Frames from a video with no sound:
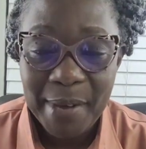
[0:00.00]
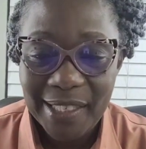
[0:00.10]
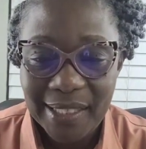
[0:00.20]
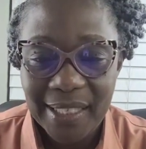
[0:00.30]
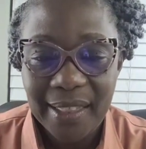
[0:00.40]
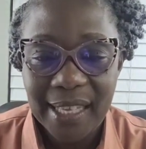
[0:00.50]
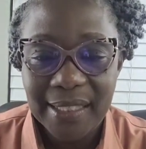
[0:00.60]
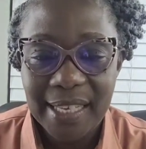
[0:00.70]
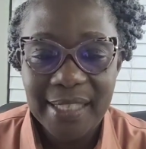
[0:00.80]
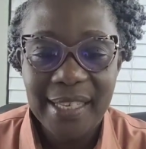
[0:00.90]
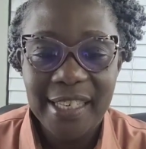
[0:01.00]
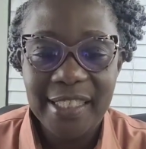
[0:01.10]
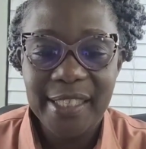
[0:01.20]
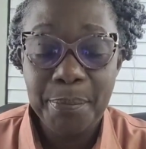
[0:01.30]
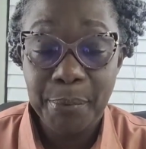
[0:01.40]
medicine that says that
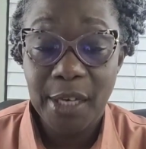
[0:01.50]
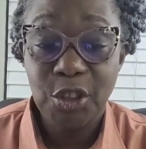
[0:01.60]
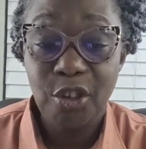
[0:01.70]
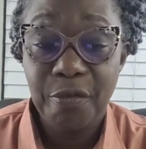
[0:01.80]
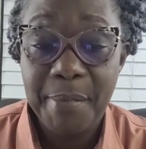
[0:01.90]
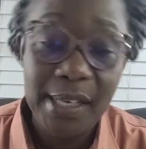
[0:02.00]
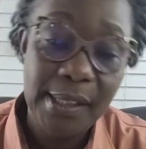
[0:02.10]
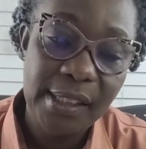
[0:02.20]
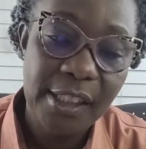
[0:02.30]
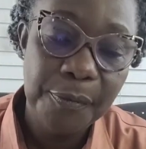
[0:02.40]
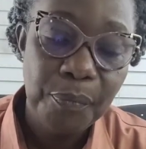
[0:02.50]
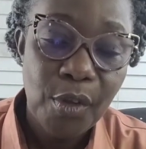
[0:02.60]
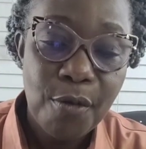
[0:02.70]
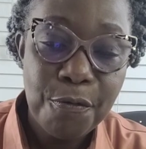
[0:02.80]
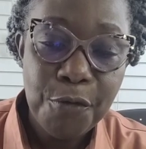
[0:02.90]
it's a branch of medicine
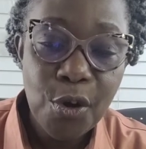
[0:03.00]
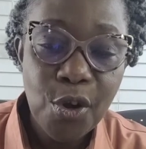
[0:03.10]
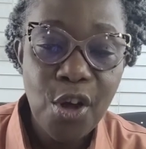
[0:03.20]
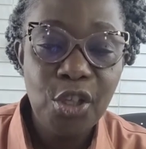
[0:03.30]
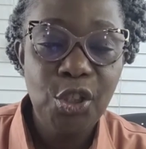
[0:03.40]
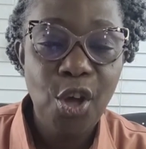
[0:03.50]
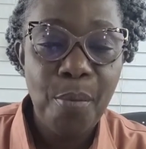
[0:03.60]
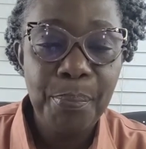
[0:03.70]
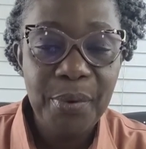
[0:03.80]
focused on